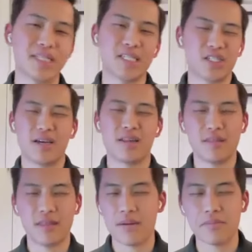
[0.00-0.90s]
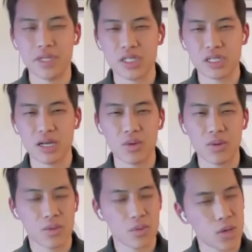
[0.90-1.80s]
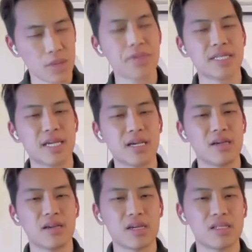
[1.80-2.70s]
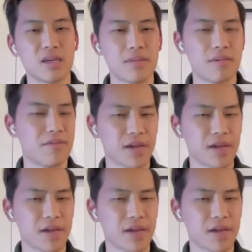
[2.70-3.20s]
because there's just not that much Delaware work per se. I guess that